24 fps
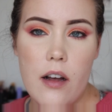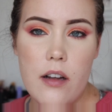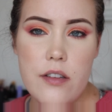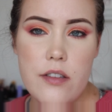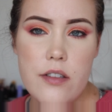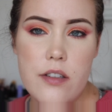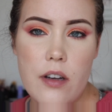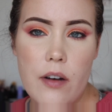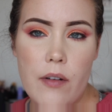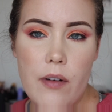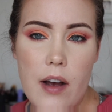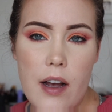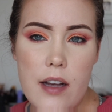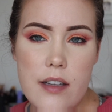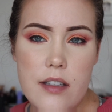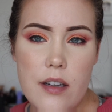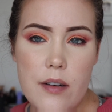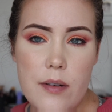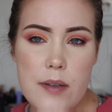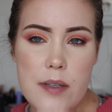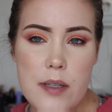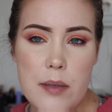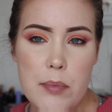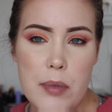Also, as
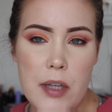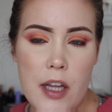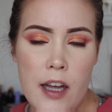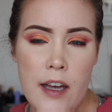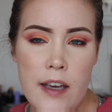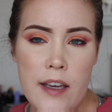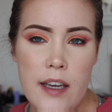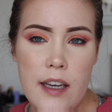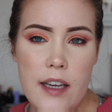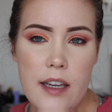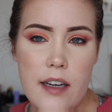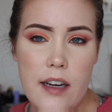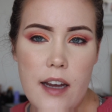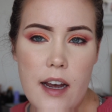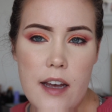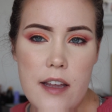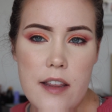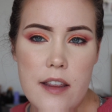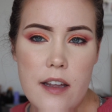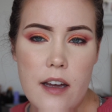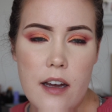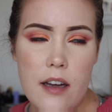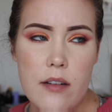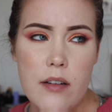I was applying it, I
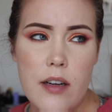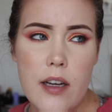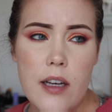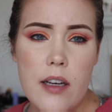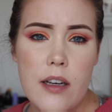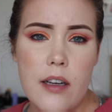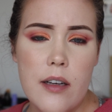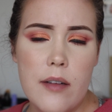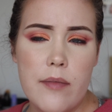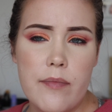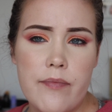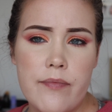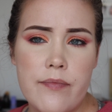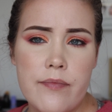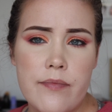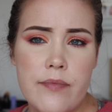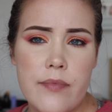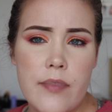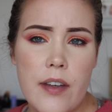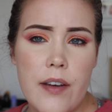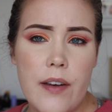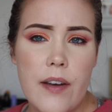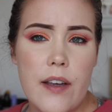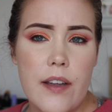thought,
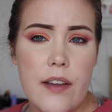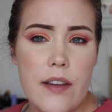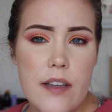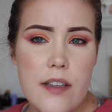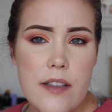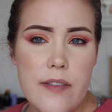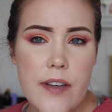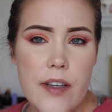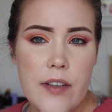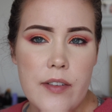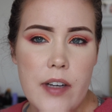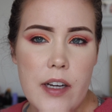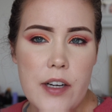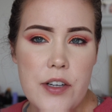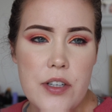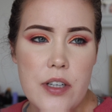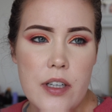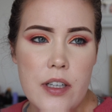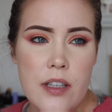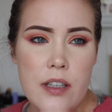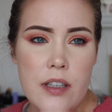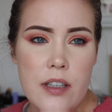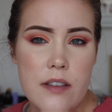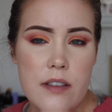this
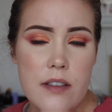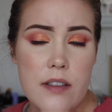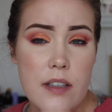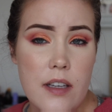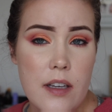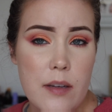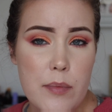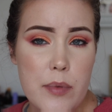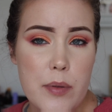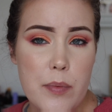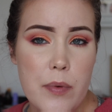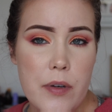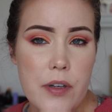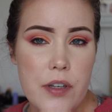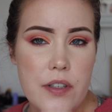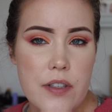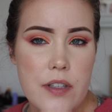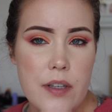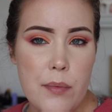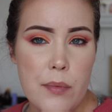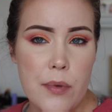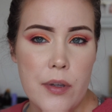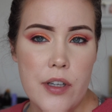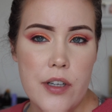foundation seems pretty
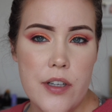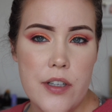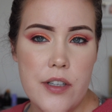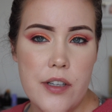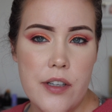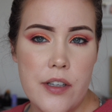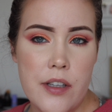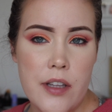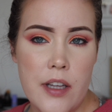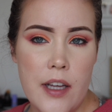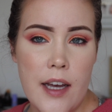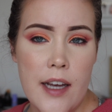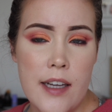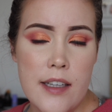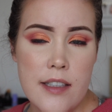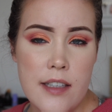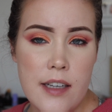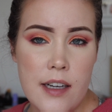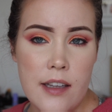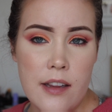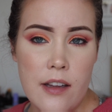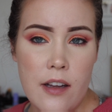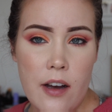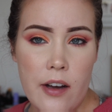similar to the
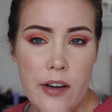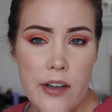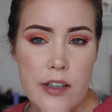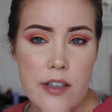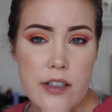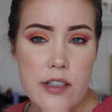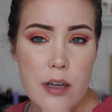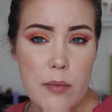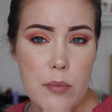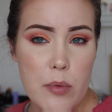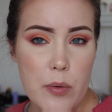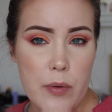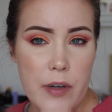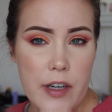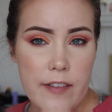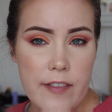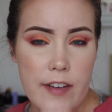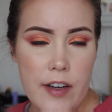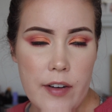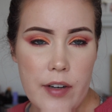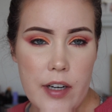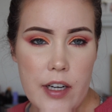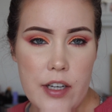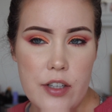Estee Lauder Double Wear
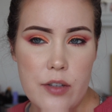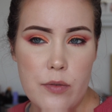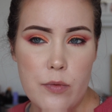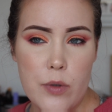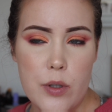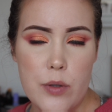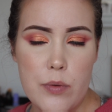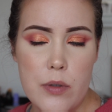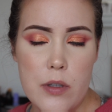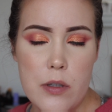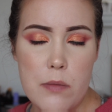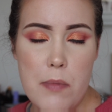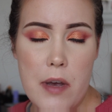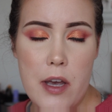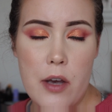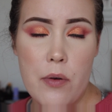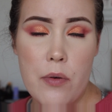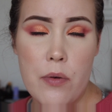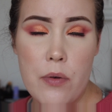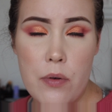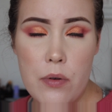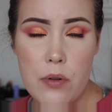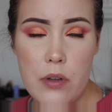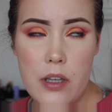foundation, which was my
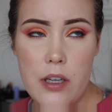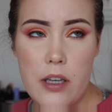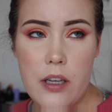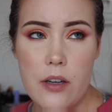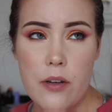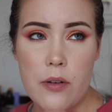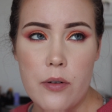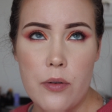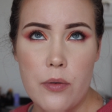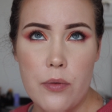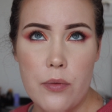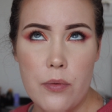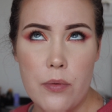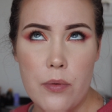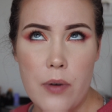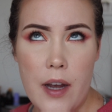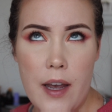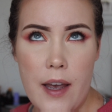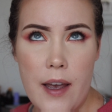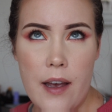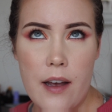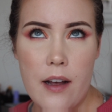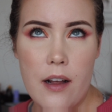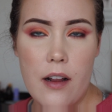holy
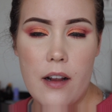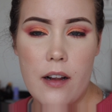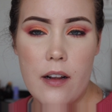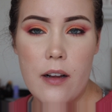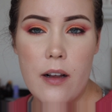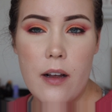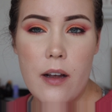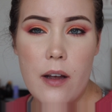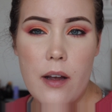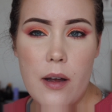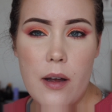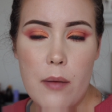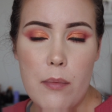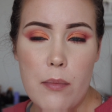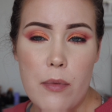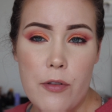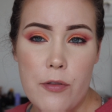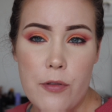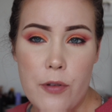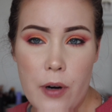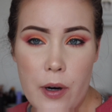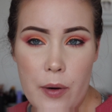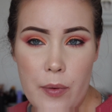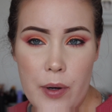grail
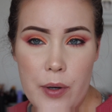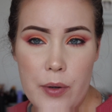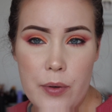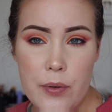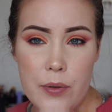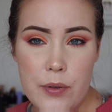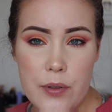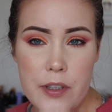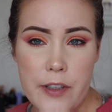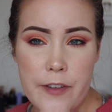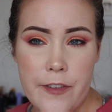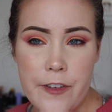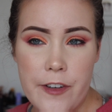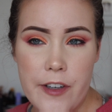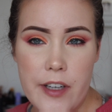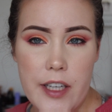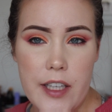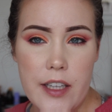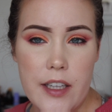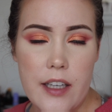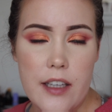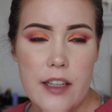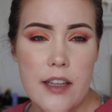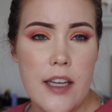before I went cruelty
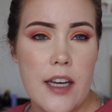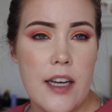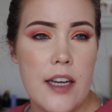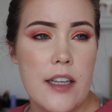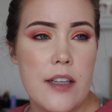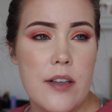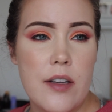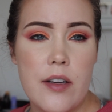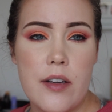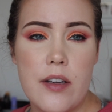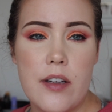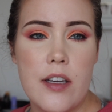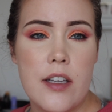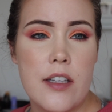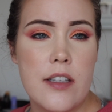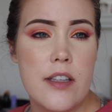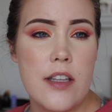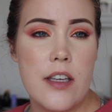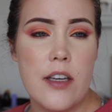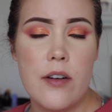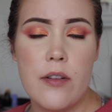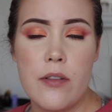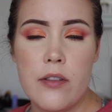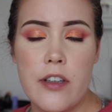free. Like that is
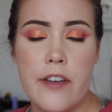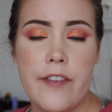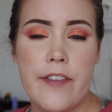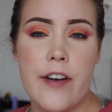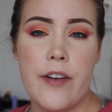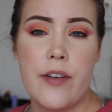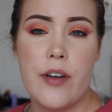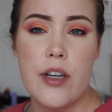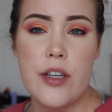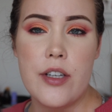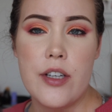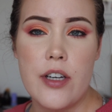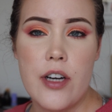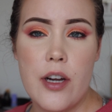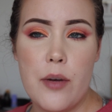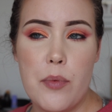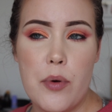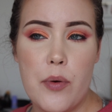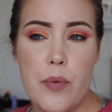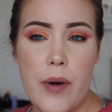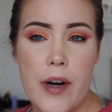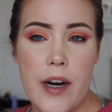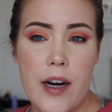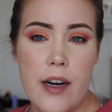the only foundation I
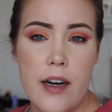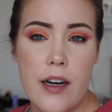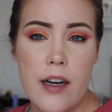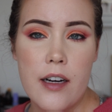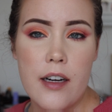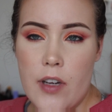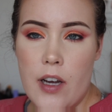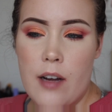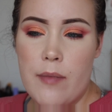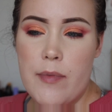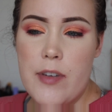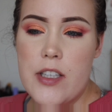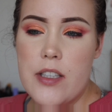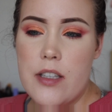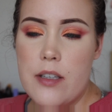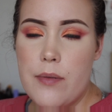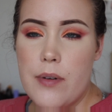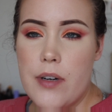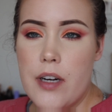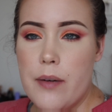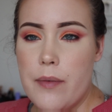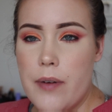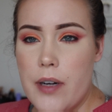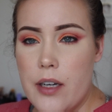would wear. Obviously
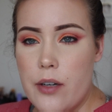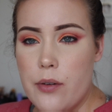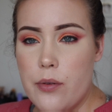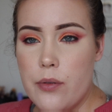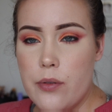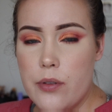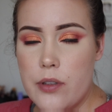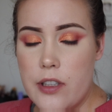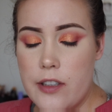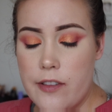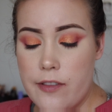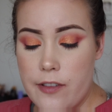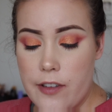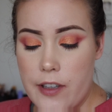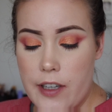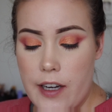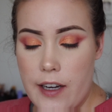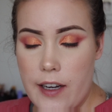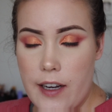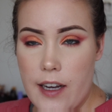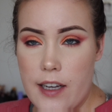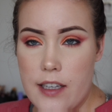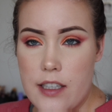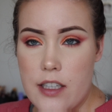when I went cruelty free I
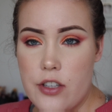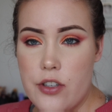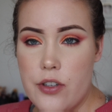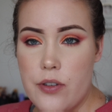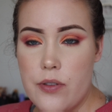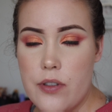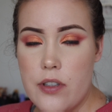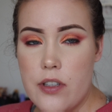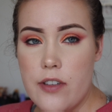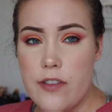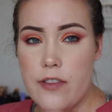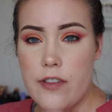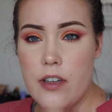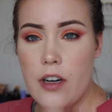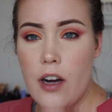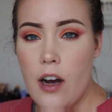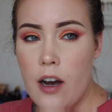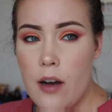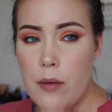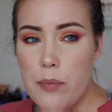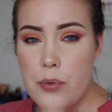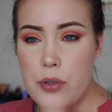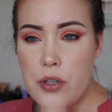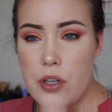had to choose a different
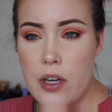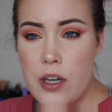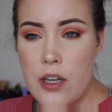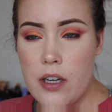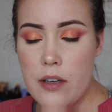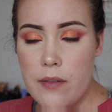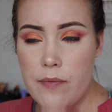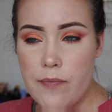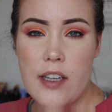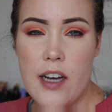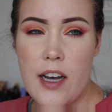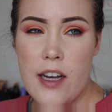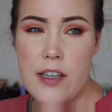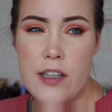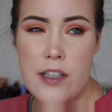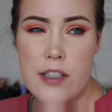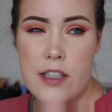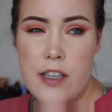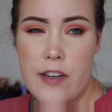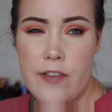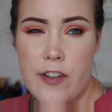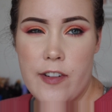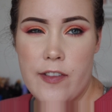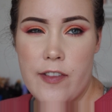option. I just
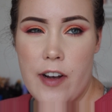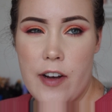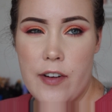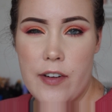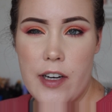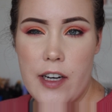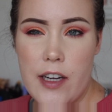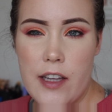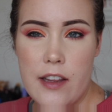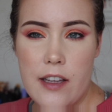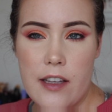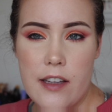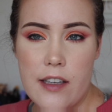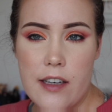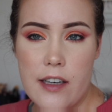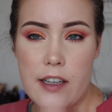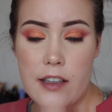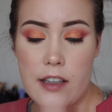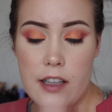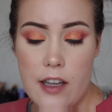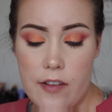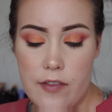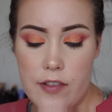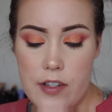never found anything that I
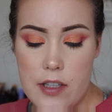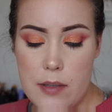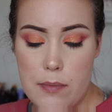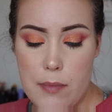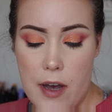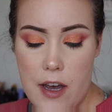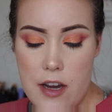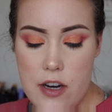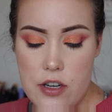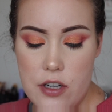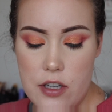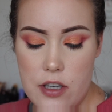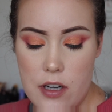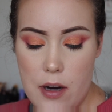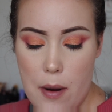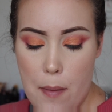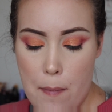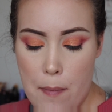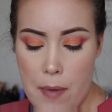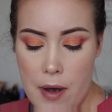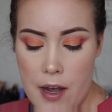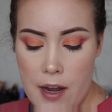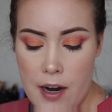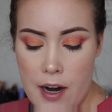loved as much,
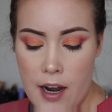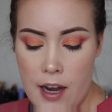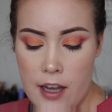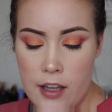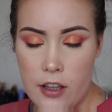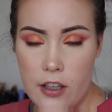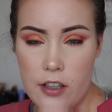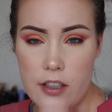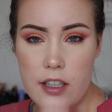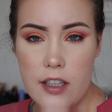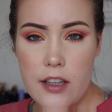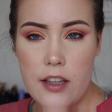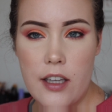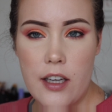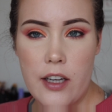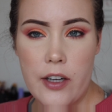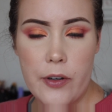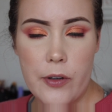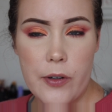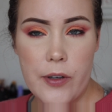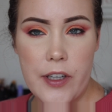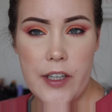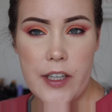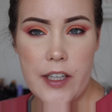but I looked at the
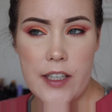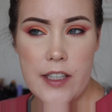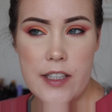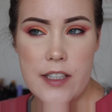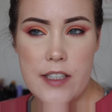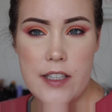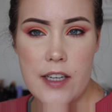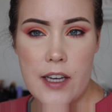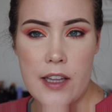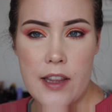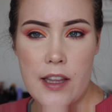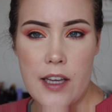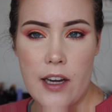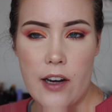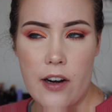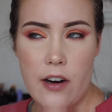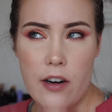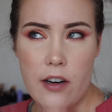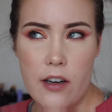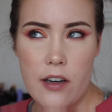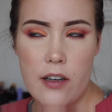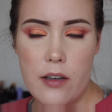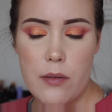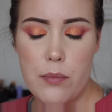ingredients and they
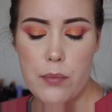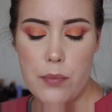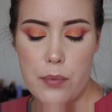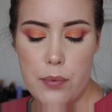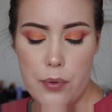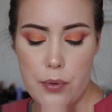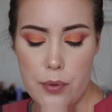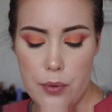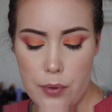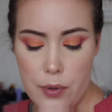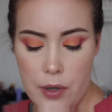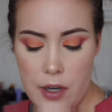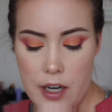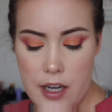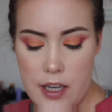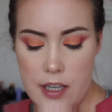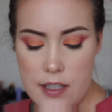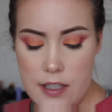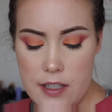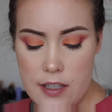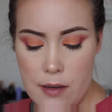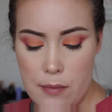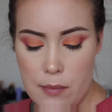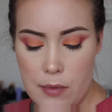are pretty
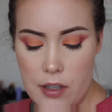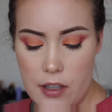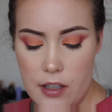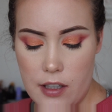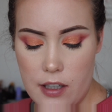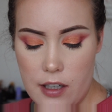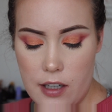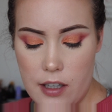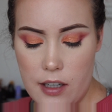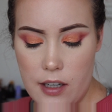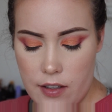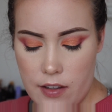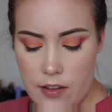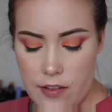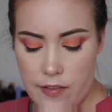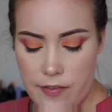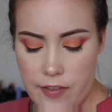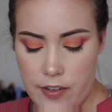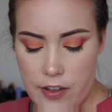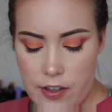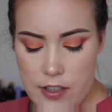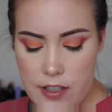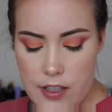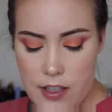similar. The
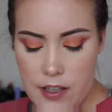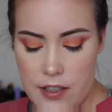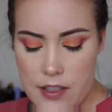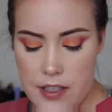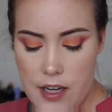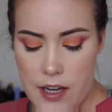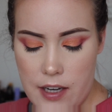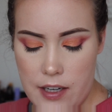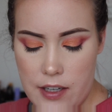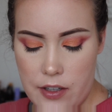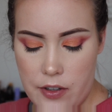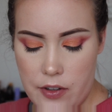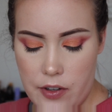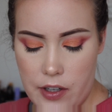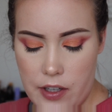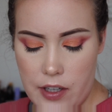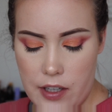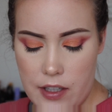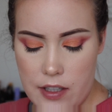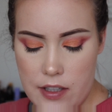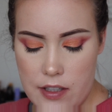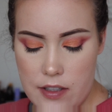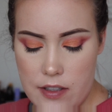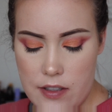first like 10
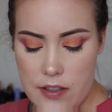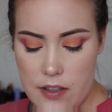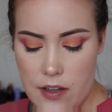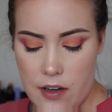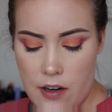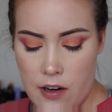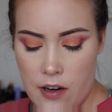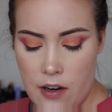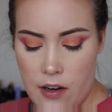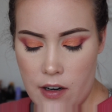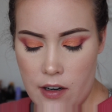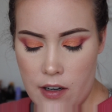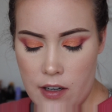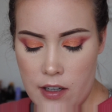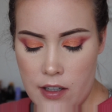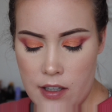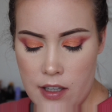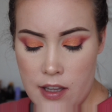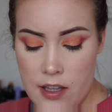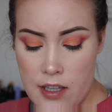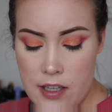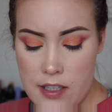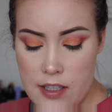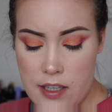ingredients are
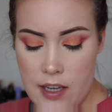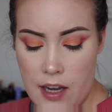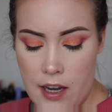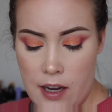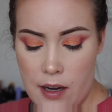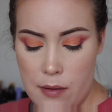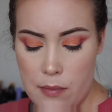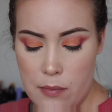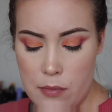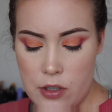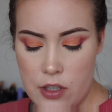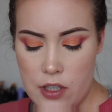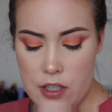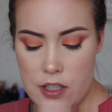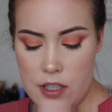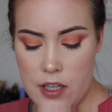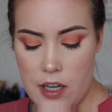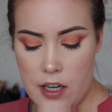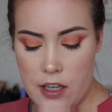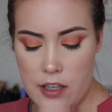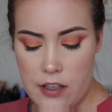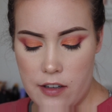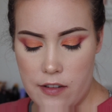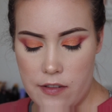the same, just
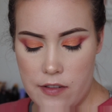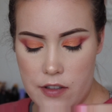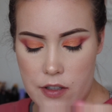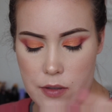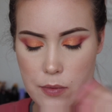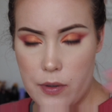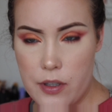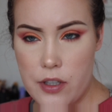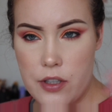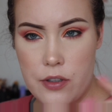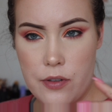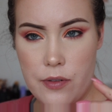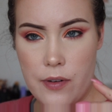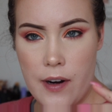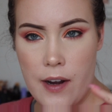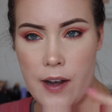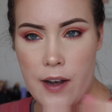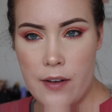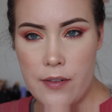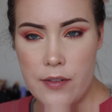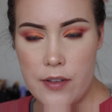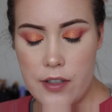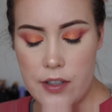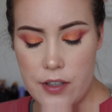kind of switched
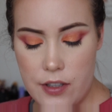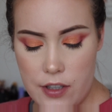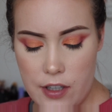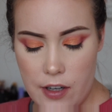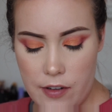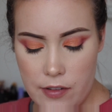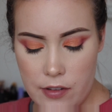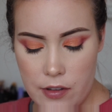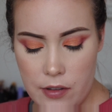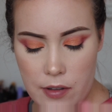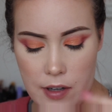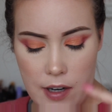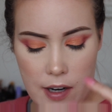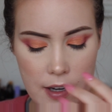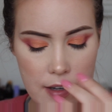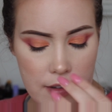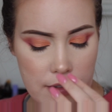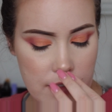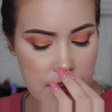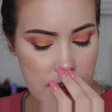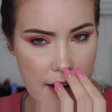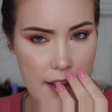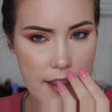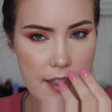around, shuffled
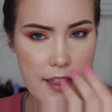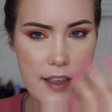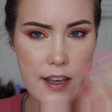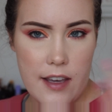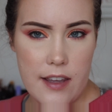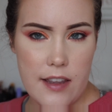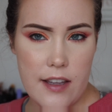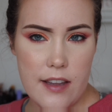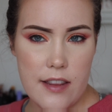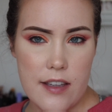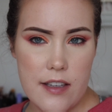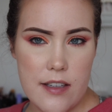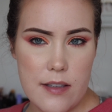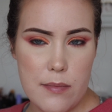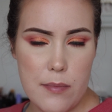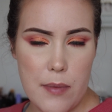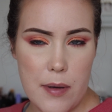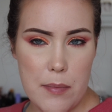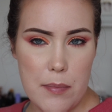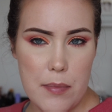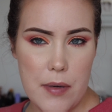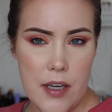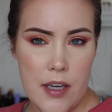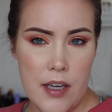around. I think that this
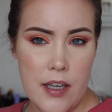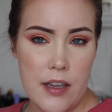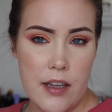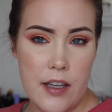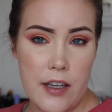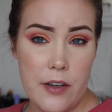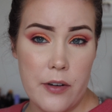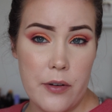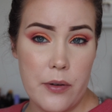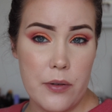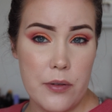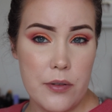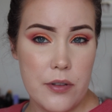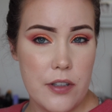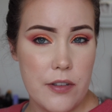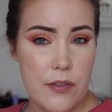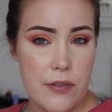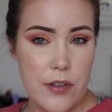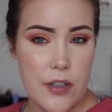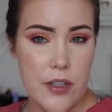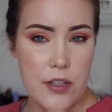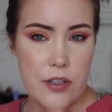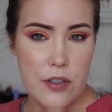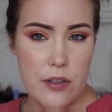might be like a cruelty
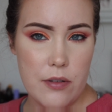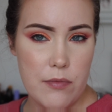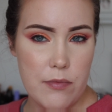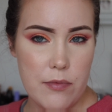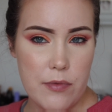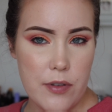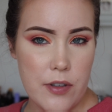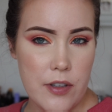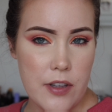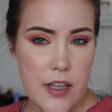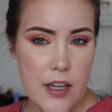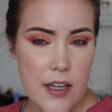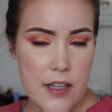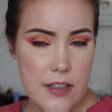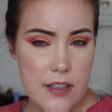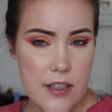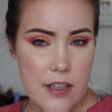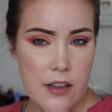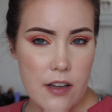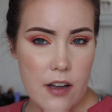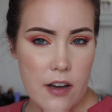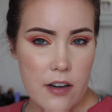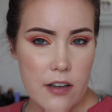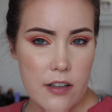free dupe for the Estee
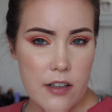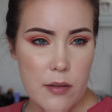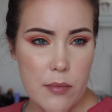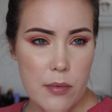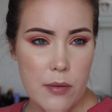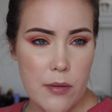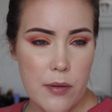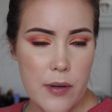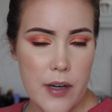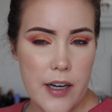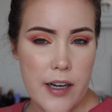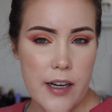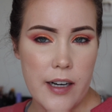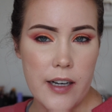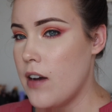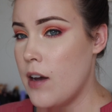Lauder Double Wear.